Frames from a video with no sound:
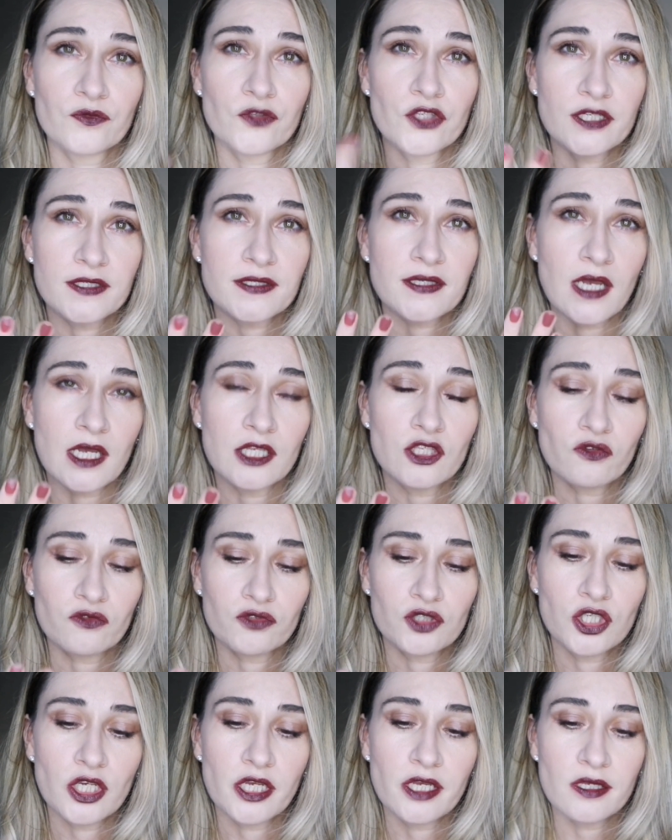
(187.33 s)
this kind of
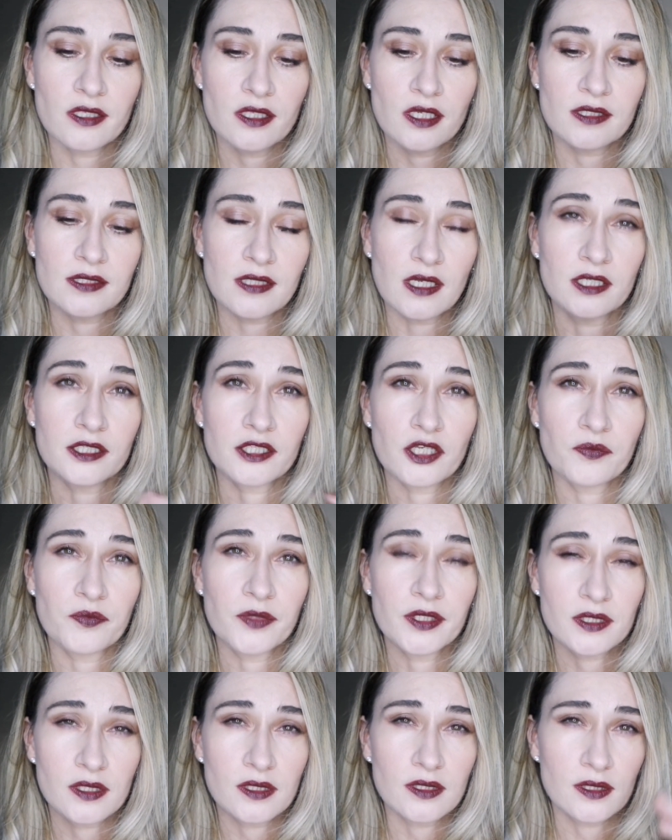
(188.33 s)
shade is a little
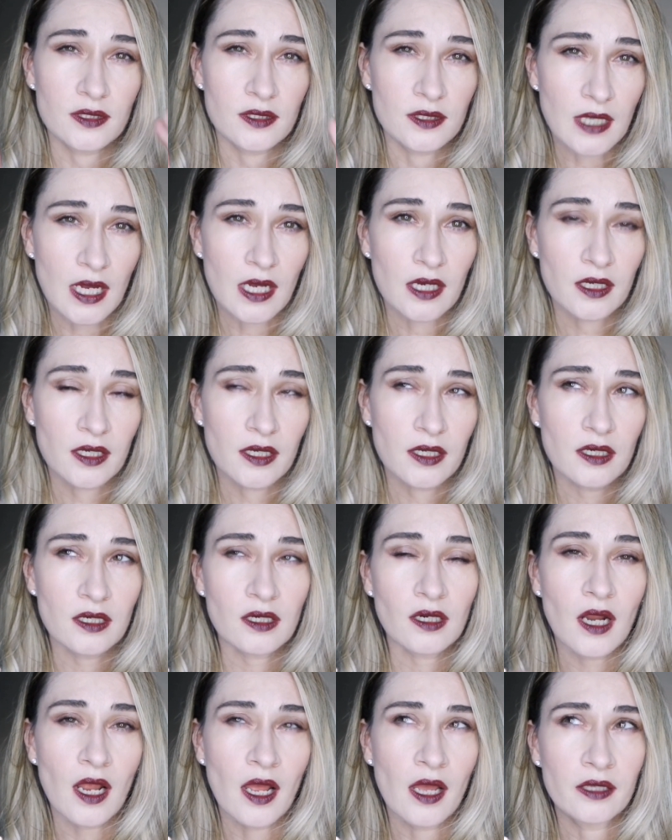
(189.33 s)
bit
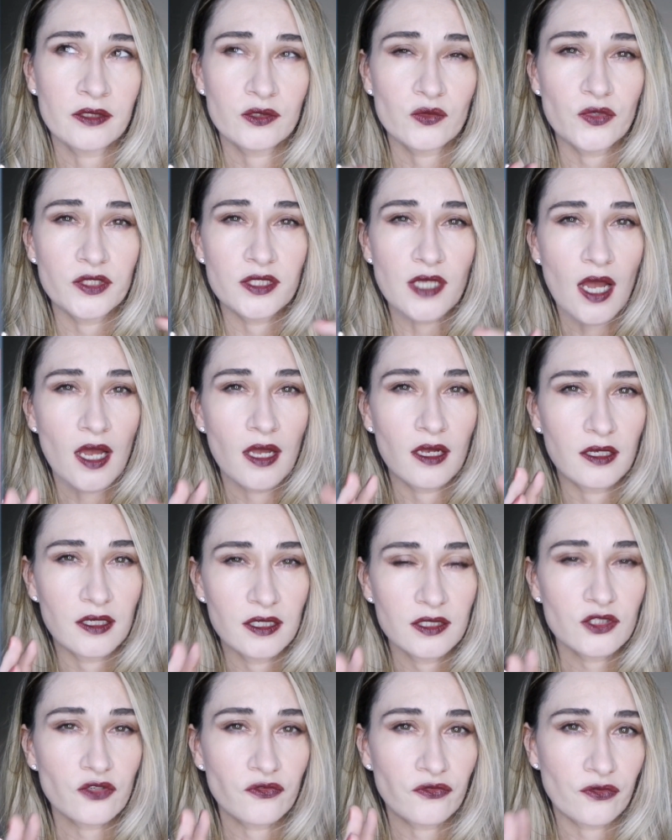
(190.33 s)
darker and with a
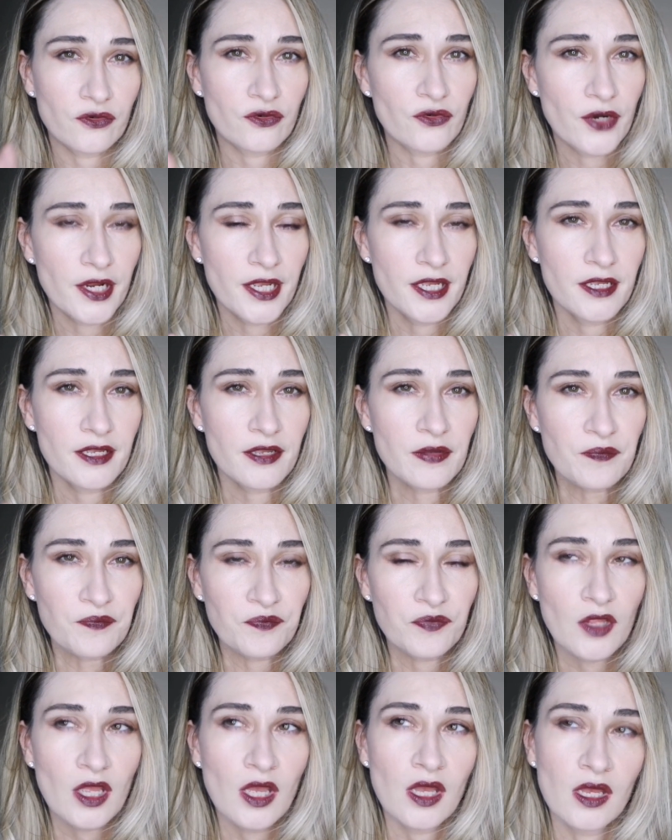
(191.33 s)
hint of grey.
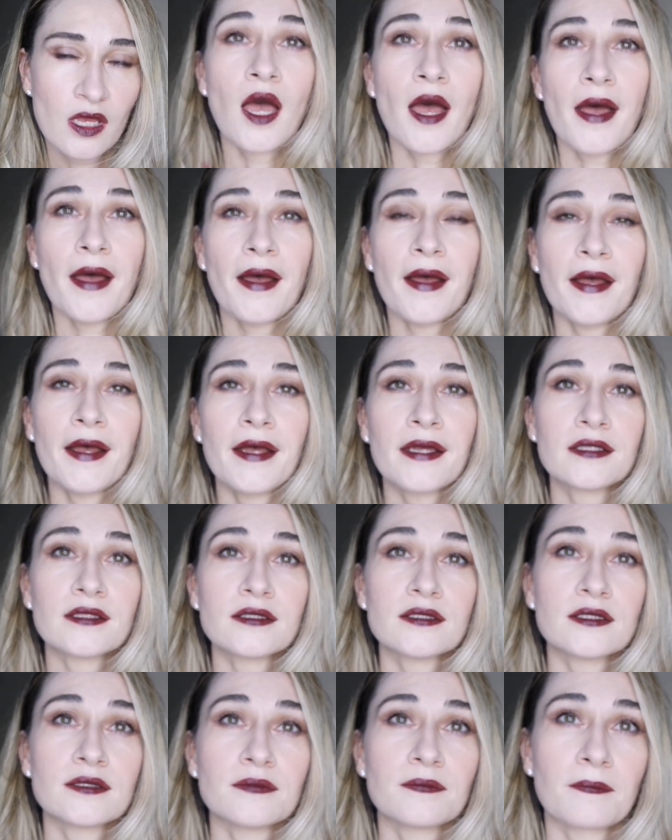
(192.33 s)

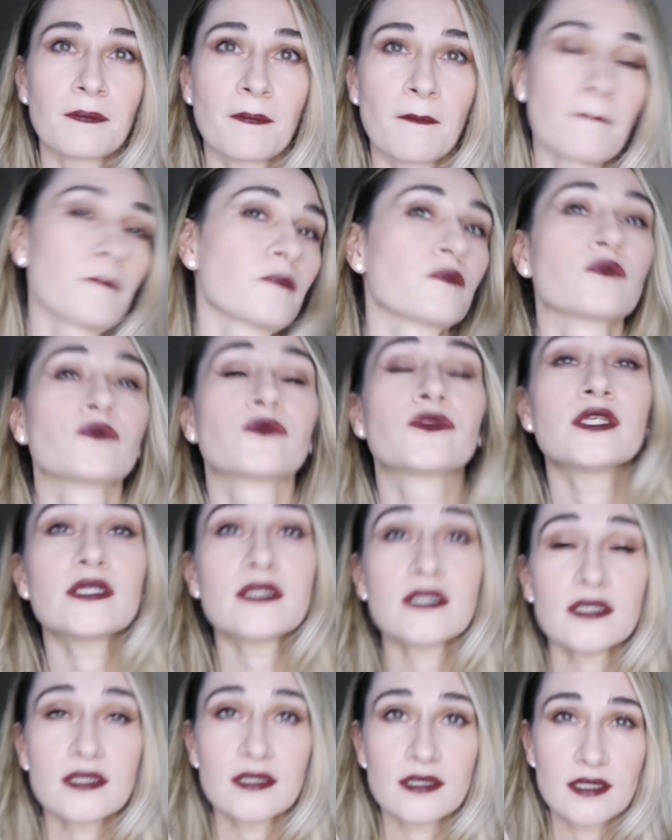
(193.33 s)
And
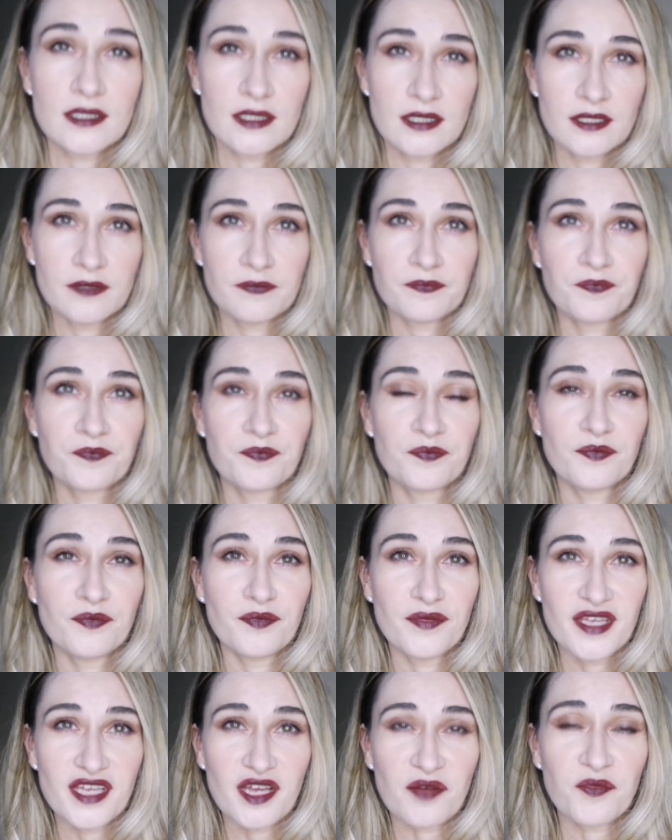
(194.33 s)
this is the
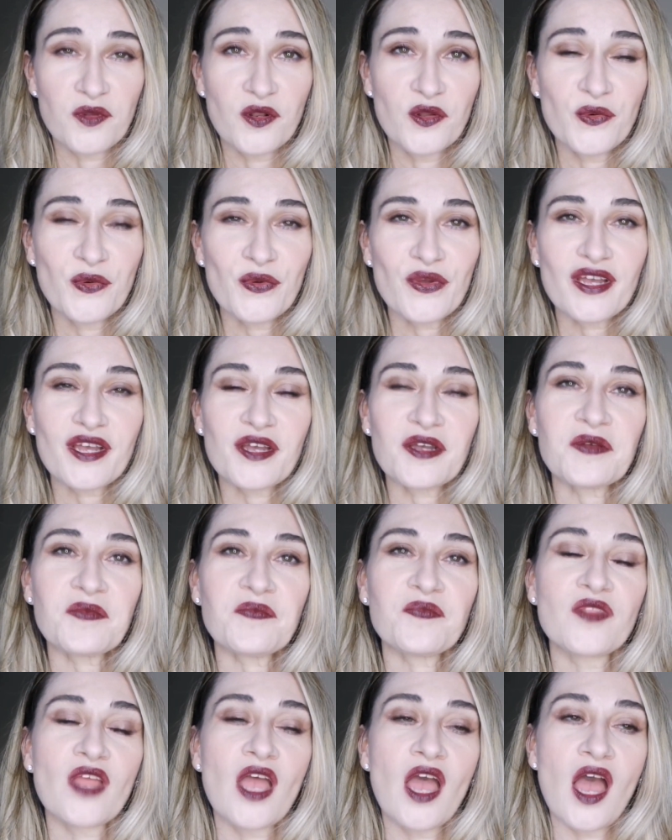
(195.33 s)
makeup look,
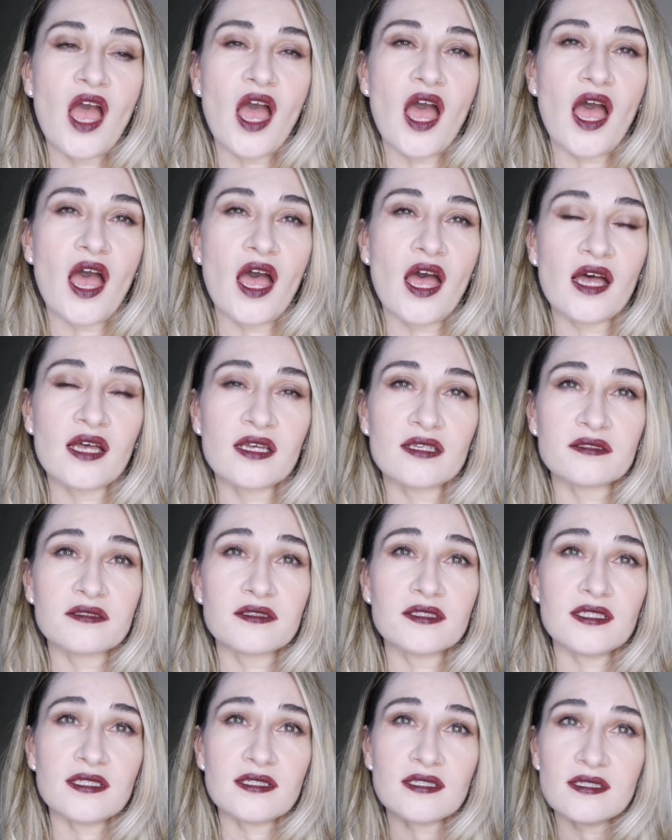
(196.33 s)

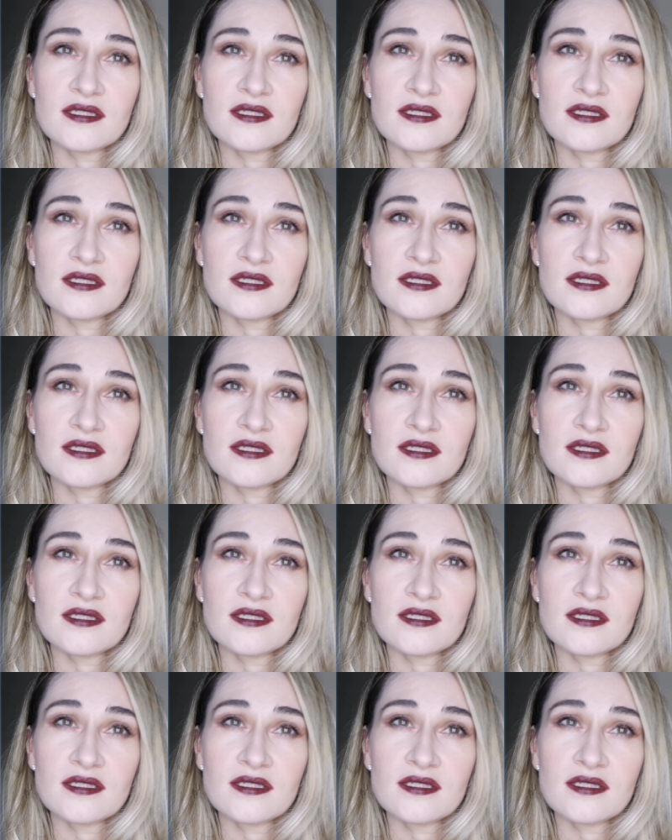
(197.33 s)
and this